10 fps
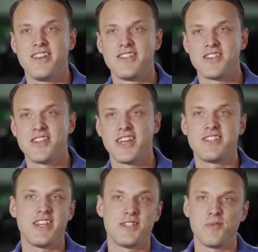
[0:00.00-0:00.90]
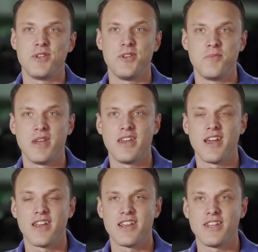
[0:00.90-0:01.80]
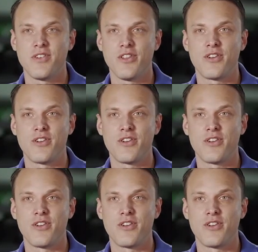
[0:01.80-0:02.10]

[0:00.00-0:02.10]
just like Jason would do to me. I definitely